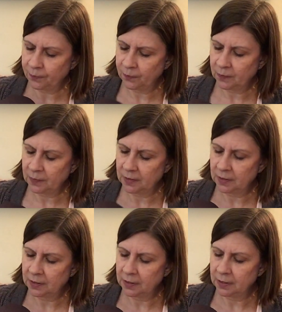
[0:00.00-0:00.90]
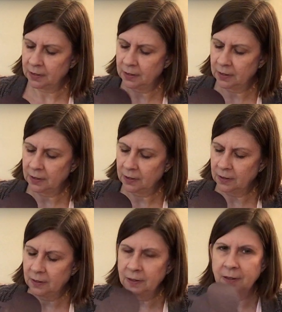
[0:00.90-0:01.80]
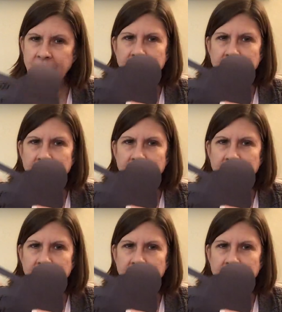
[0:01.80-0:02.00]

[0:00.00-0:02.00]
[no speech]